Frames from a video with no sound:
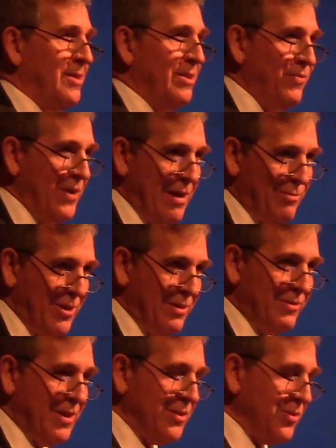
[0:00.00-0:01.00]
the family
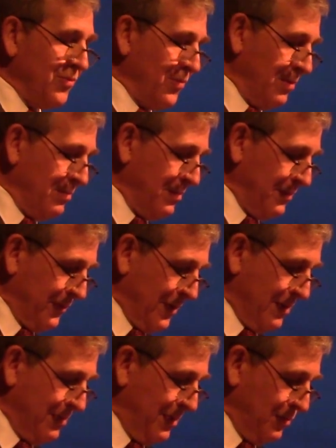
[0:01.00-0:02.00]
events
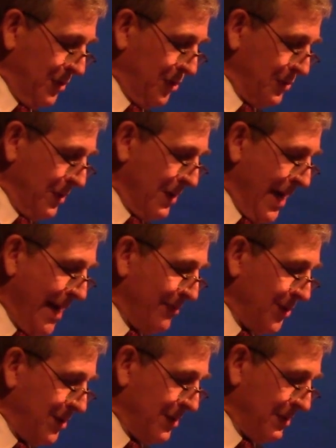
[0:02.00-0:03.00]
from which we were
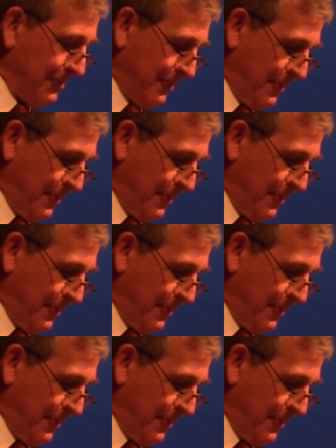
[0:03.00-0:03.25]
absent.